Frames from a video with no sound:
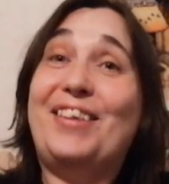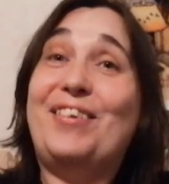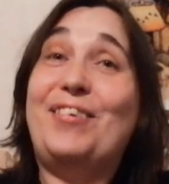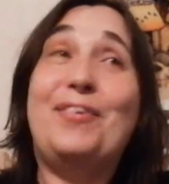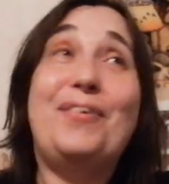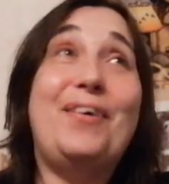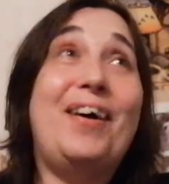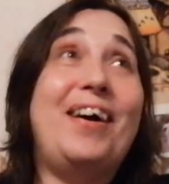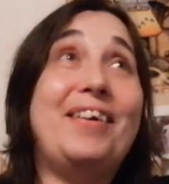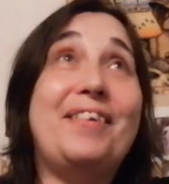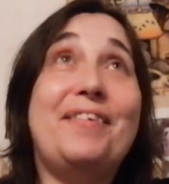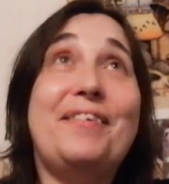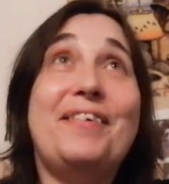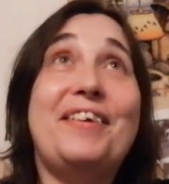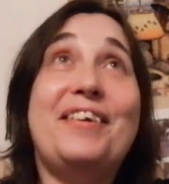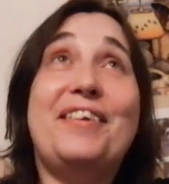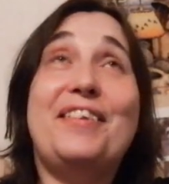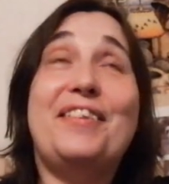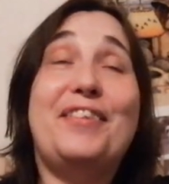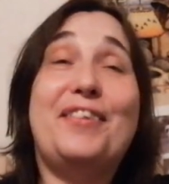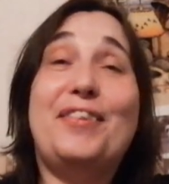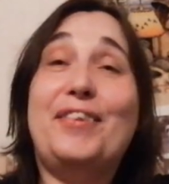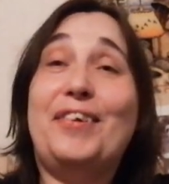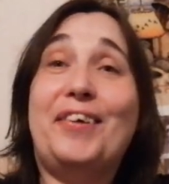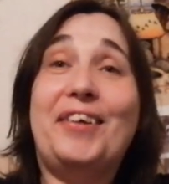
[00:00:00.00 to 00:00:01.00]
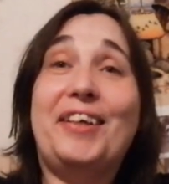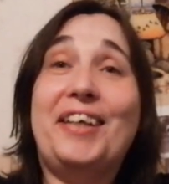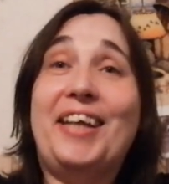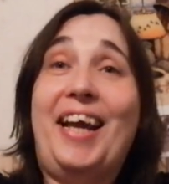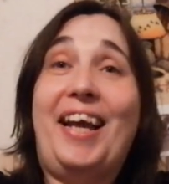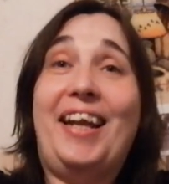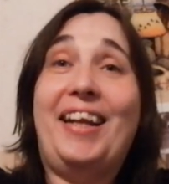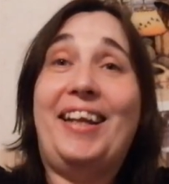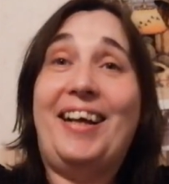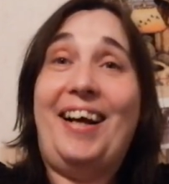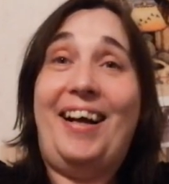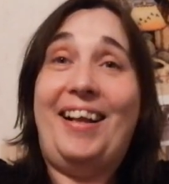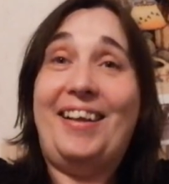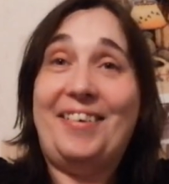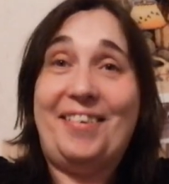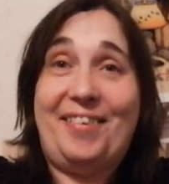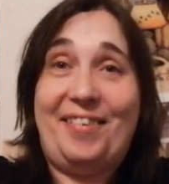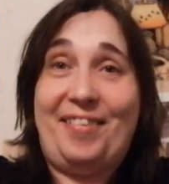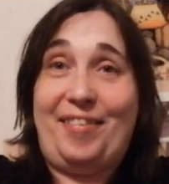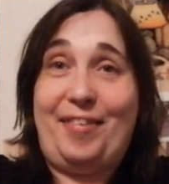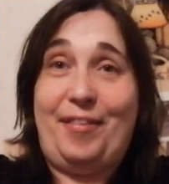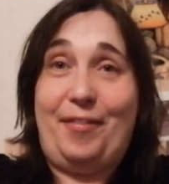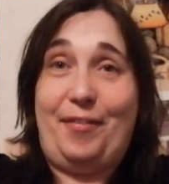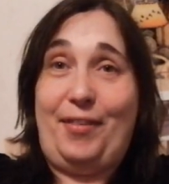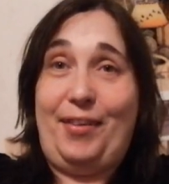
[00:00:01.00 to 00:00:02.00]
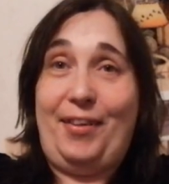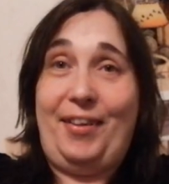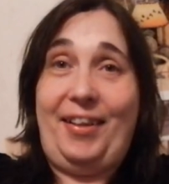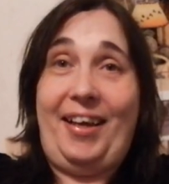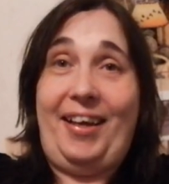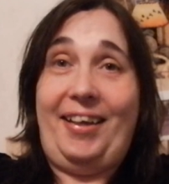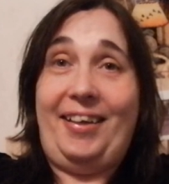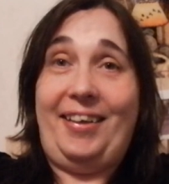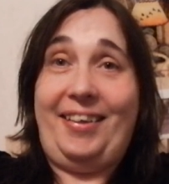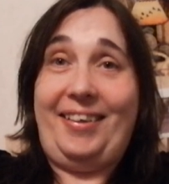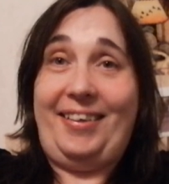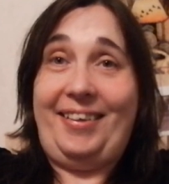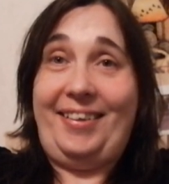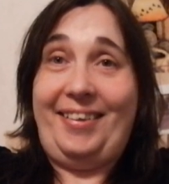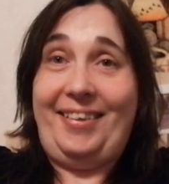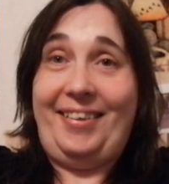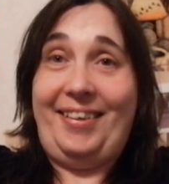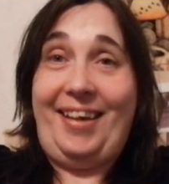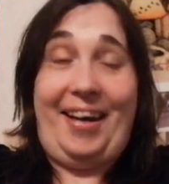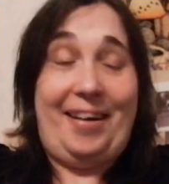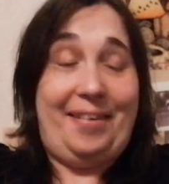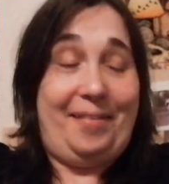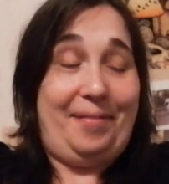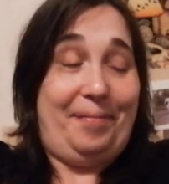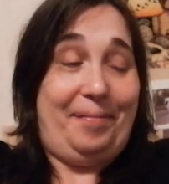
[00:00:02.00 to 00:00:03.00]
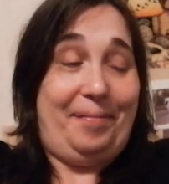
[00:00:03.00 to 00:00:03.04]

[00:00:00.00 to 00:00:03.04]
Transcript: 238 colors, if you like. Yeah.